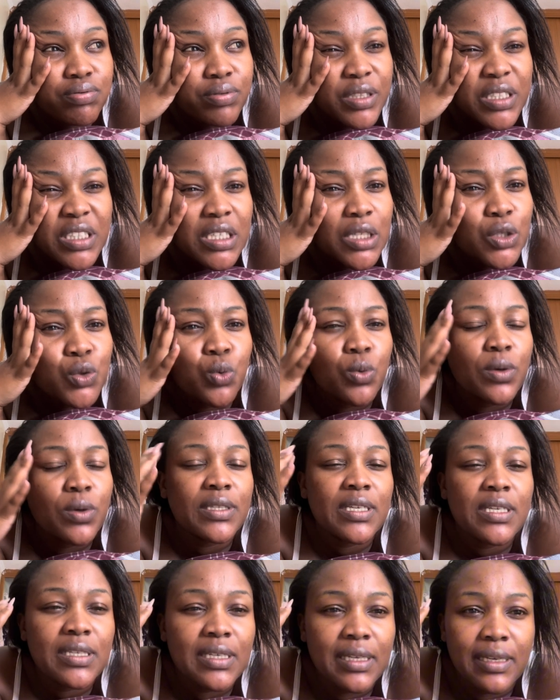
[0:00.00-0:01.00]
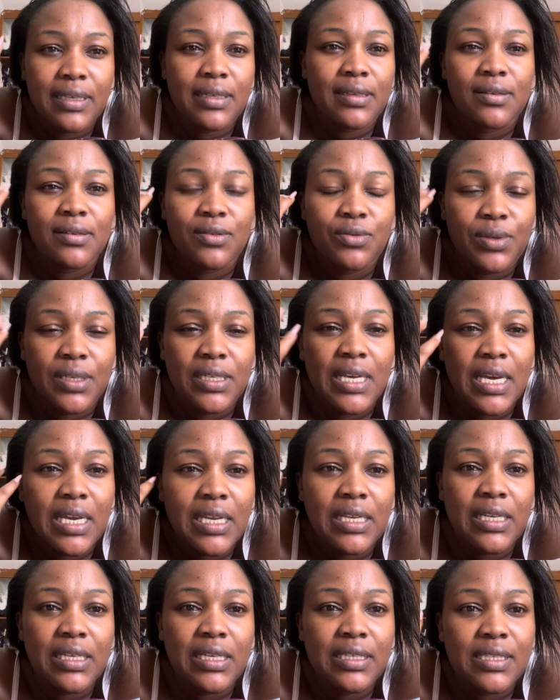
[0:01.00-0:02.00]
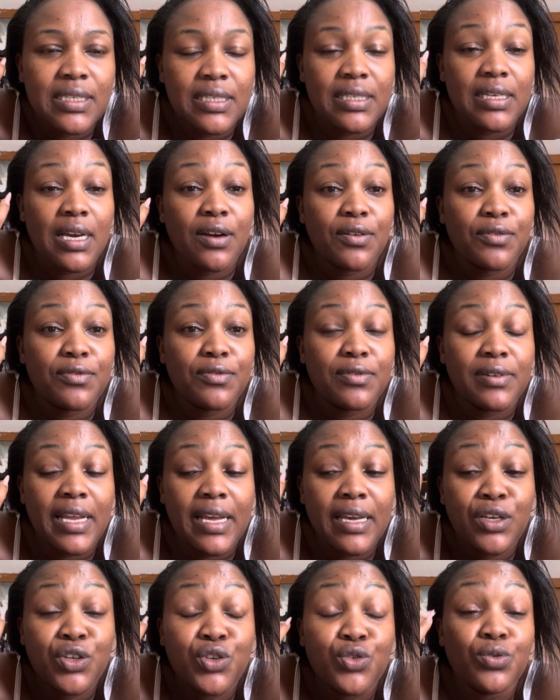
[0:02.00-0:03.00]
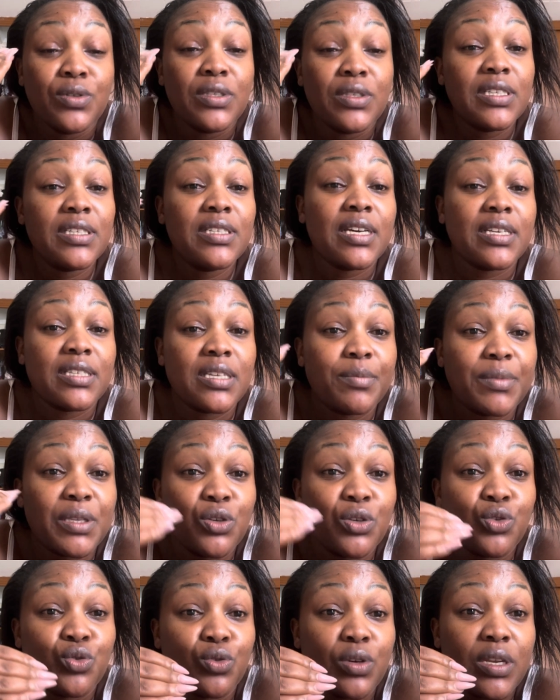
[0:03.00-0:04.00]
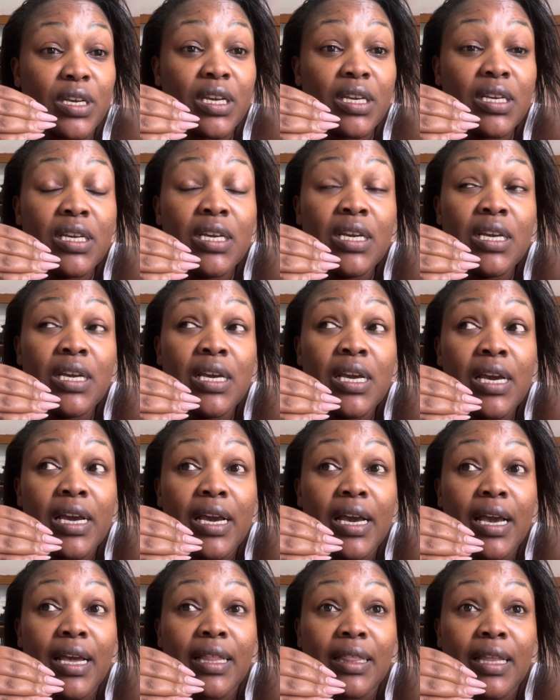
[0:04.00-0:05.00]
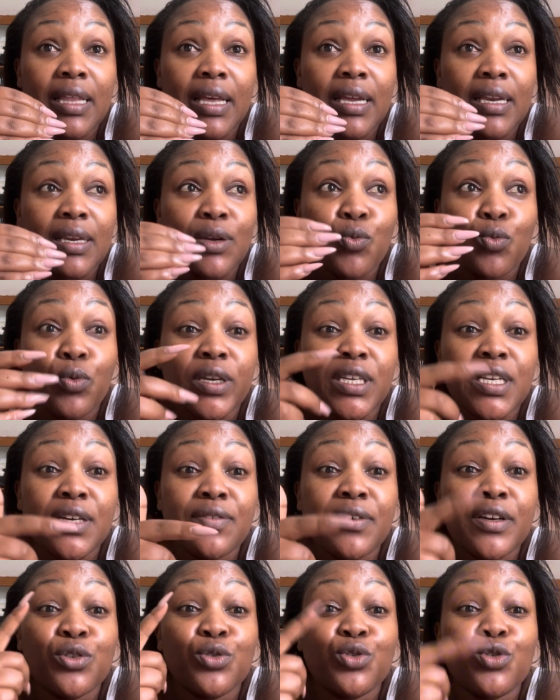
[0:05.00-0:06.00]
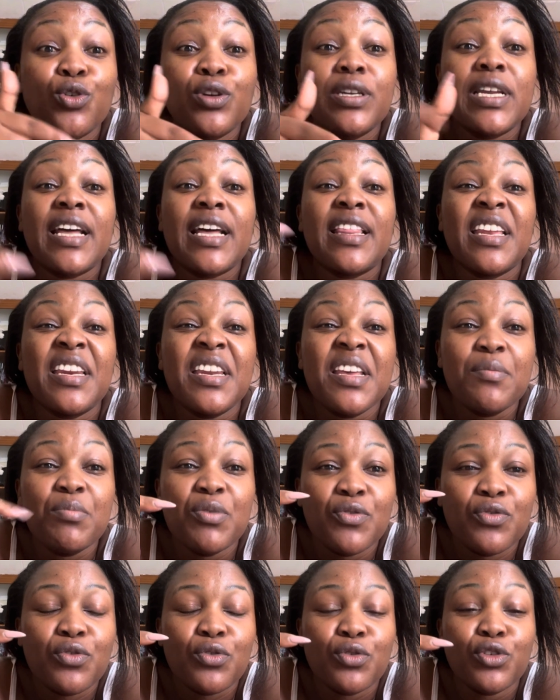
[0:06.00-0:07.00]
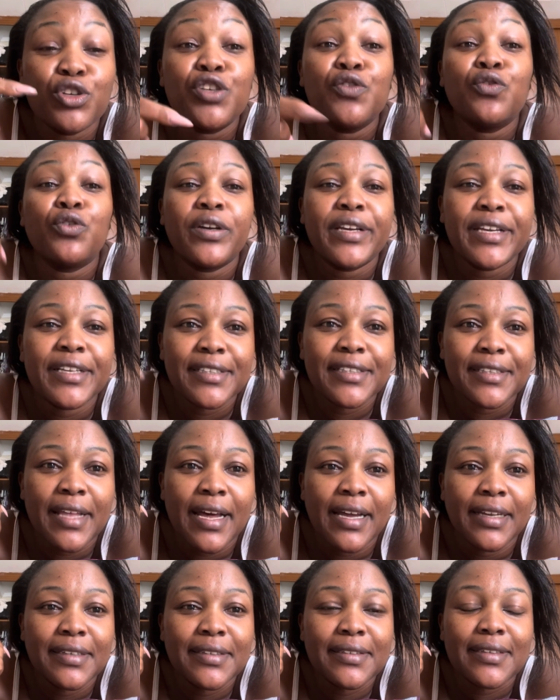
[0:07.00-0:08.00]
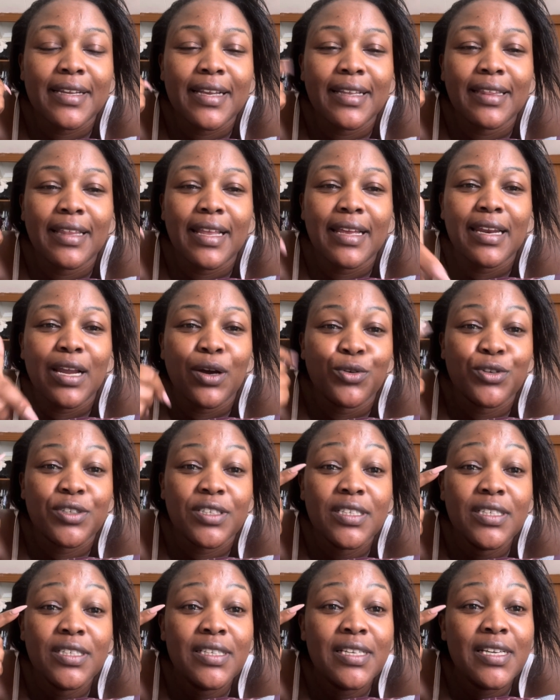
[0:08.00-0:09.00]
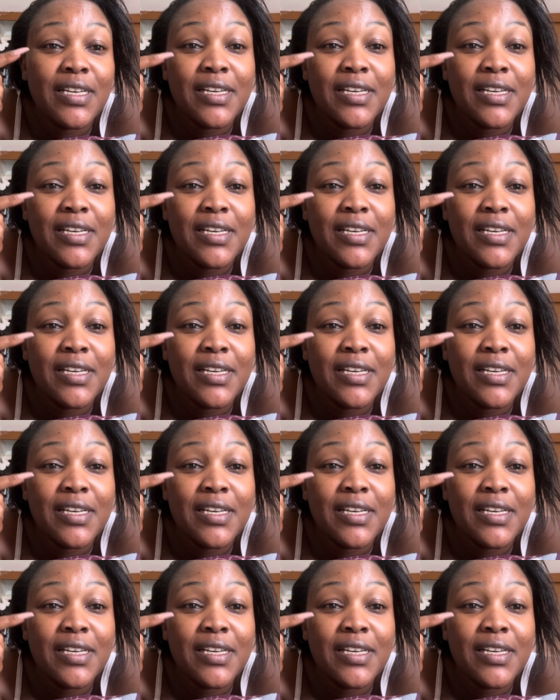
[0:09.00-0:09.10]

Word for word: she just wasn't retaining stuff like you teach her something today and then whatever you taught her the day before she forgets that and then now she